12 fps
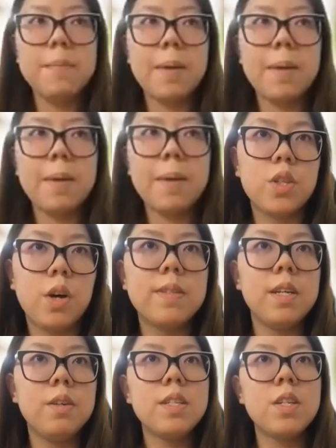about soft
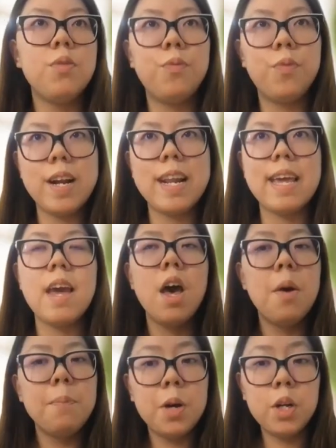skills can really
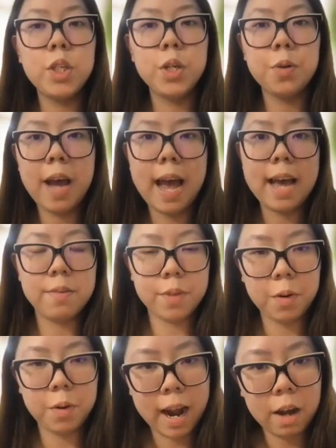push you ahead of the
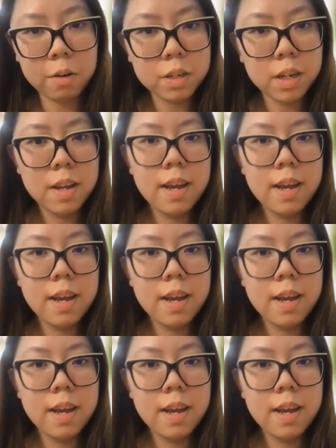crowd.